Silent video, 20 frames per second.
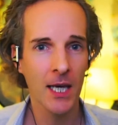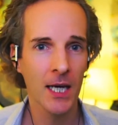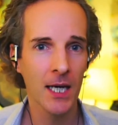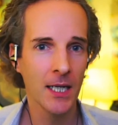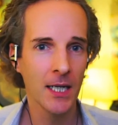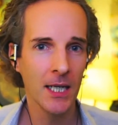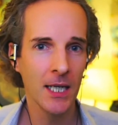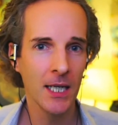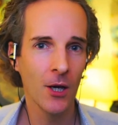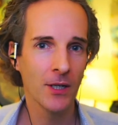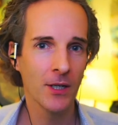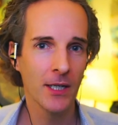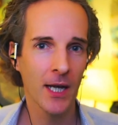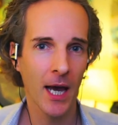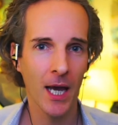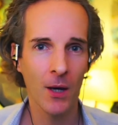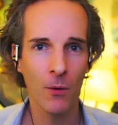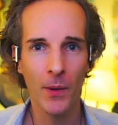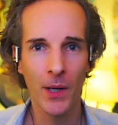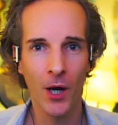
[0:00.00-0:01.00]
NIO day,
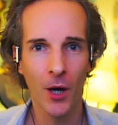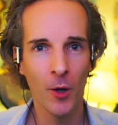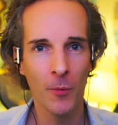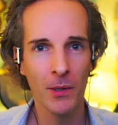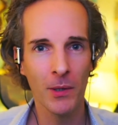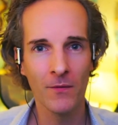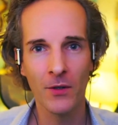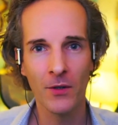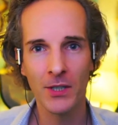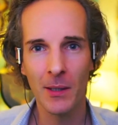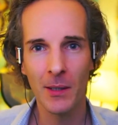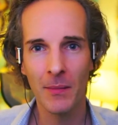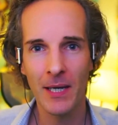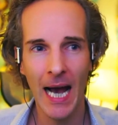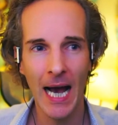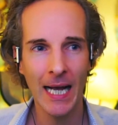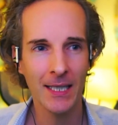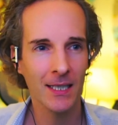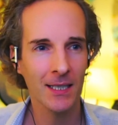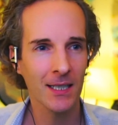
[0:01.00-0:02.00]
where we're hoping for some
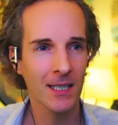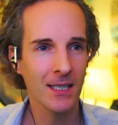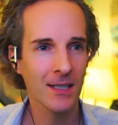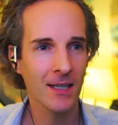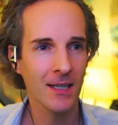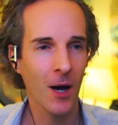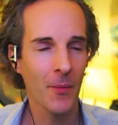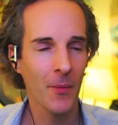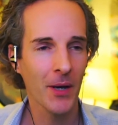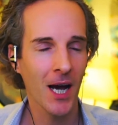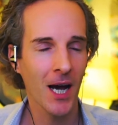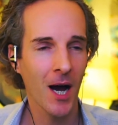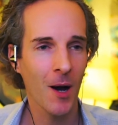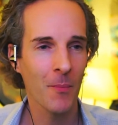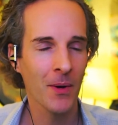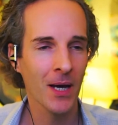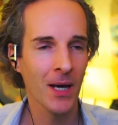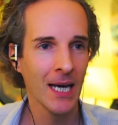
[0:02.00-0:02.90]
catalysts coming up.